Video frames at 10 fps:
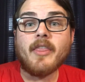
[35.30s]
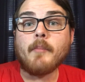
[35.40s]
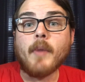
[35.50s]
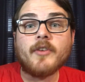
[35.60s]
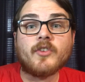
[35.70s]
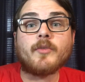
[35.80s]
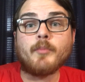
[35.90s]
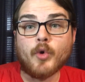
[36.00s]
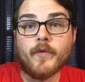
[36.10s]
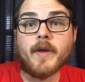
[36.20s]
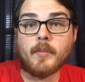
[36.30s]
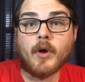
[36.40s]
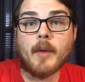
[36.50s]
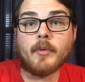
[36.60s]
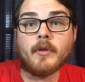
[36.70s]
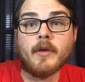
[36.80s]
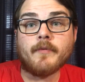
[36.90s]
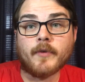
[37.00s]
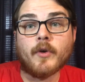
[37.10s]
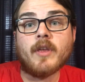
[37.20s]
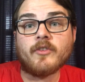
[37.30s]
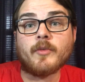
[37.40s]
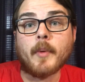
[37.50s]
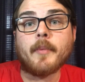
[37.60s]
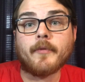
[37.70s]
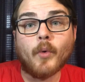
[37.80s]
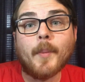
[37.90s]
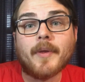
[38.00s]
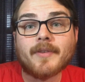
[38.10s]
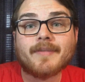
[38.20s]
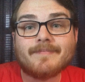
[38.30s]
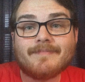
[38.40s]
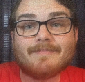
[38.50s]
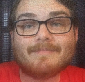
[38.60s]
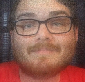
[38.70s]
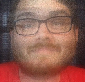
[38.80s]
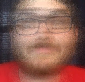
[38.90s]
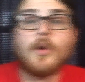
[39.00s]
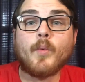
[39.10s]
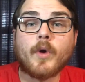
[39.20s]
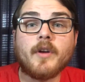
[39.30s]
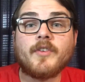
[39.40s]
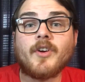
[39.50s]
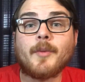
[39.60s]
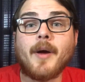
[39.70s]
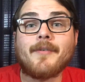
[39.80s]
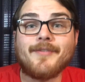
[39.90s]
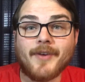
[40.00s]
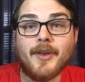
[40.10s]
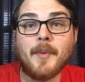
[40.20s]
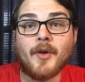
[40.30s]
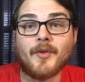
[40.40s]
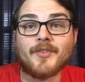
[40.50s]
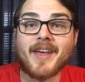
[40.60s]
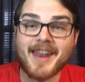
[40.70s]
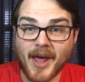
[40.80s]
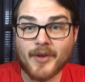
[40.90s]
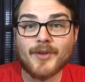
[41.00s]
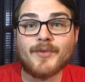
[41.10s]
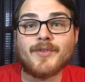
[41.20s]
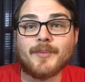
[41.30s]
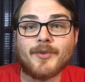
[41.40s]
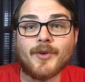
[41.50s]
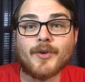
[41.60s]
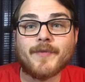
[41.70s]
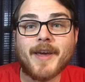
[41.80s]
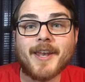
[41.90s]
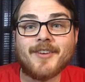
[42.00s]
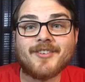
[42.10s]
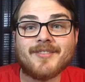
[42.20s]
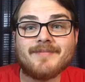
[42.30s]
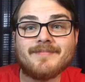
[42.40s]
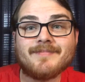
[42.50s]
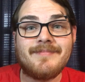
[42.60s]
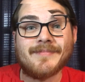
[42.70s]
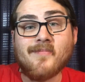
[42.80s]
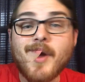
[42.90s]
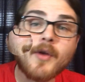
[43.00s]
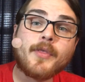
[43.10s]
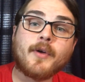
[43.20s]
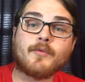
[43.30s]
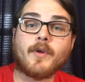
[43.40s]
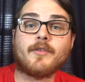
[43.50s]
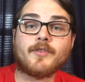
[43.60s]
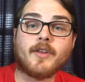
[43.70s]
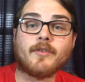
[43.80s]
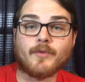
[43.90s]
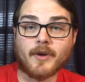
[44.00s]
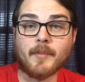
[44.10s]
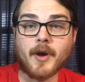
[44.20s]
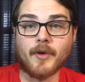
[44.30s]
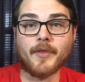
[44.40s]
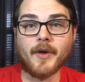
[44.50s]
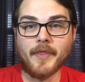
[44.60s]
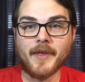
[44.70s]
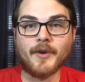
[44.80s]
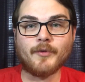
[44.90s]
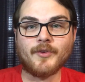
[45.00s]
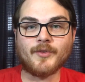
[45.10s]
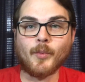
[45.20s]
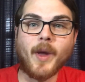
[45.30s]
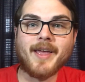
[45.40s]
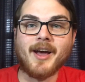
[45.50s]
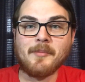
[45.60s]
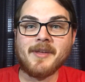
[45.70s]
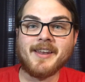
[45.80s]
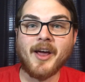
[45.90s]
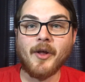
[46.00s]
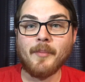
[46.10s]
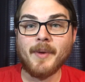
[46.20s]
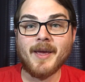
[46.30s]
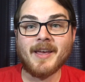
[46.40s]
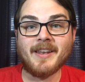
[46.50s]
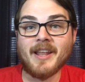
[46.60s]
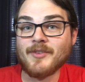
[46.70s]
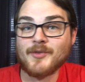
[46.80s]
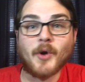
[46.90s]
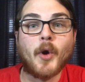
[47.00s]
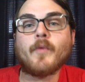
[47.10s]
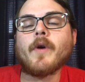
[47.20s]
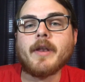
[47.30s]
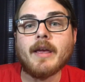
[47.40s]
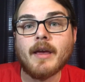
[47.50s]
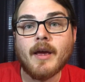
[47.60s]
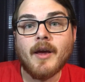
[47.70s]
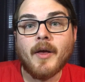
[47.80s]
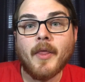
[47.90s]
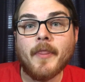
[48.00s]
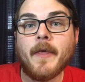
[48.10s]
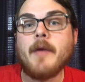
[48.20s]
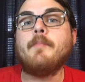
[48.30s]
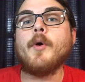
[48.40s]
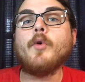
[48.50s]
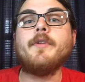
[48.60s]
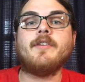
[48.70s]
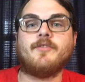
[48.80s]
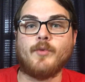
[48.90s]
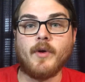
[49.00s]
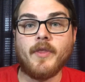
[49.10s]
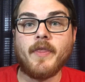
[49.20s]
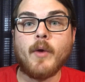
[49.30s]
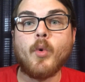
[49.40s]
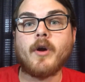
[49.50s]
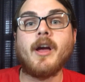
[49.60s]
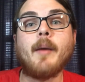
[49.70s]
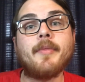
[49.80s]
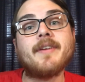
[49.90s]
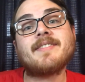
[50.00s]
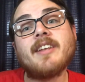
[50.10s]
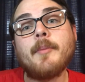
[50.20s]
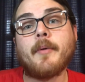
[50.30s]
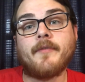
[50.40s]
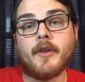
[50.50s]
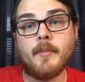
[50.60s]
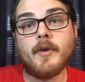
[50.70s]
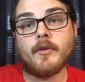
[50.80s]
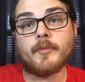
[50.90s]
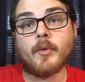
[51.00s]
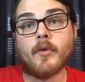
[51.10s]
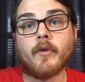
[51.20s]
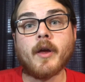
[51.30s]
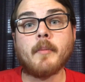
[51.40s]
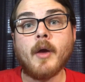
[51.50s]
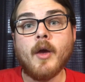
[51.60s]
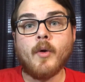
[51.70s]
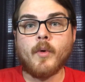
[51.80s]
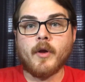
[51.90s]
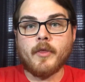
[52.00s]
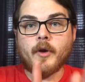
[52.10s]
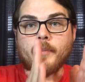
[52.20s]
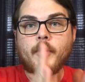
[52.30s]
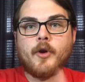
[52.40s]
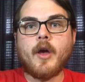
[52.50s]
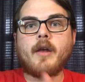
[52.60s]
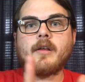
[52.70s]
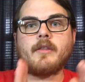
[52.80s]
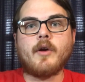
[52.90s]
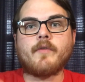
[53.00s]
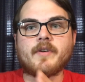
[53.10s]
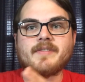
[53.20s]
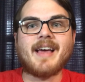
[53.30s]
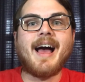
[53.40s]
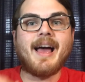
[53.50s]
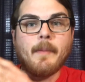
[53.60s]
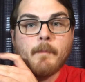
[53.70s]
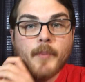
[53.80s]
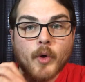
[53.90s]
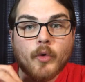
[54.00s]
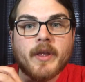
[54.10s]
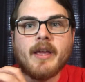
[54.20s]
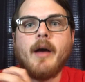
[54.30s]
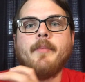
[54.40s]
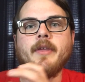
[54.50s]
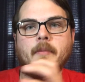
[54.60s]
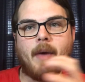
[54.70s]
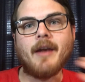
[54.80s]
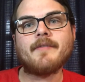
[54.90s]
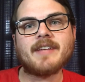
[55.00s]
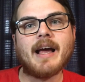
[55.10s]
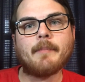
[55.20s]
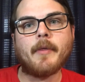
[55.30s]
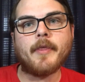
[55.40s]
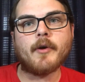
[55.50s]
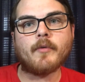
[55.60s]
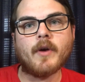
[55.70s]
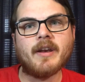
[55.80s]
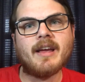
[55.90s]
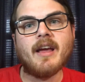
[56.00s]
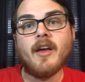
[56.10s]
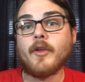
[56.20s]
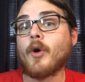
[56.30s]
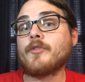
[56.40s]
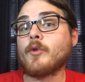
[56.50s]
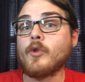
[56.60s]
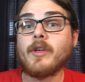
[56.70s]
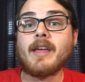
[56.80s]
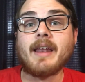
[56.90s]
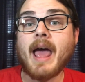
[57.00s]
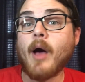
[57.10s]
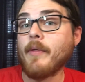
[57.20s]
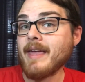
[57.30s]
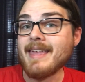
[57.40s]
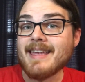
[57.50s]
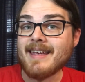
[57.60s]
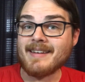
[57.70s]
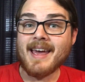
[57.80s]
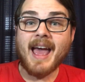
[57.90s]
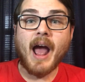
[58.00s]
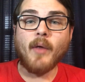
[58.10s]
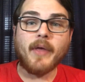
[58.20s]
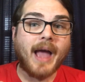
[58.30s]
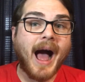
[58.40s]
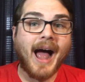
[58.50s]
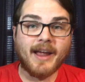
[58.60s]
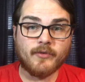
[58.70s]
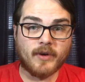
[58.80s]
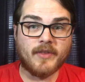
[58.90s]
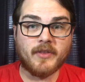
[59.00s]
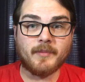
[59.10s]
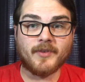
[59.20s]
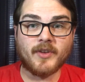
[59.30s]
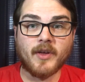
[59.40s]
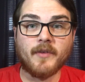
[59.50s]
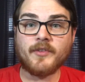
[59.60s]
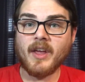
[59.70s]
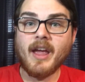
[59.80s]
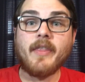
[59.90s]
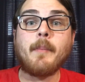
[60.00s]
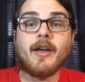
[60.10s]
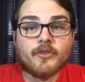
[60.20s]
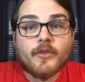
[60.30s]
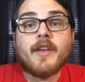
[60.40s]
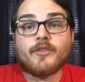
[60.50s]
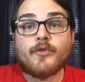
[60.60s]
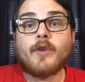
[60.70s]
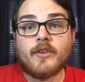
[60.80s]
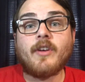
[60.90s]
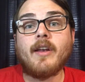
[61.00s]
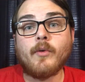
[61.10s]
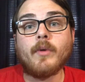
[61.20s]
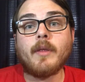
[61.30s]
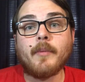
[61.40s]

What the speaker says: and the muscles moving properly for instrument performance. In this video, we're going to talk about fundamentals and how to use them to your advantage. So when a marathon runner's going to run a marathon, they don't just wake up, get out of bed, and start running. They build into it. They work up. They set up a fundamentals program where they're periodically over a time building up the amount of time that they're running. They're also looking at how they eat, how they hydrate themselves, and they make sure they stretch adequately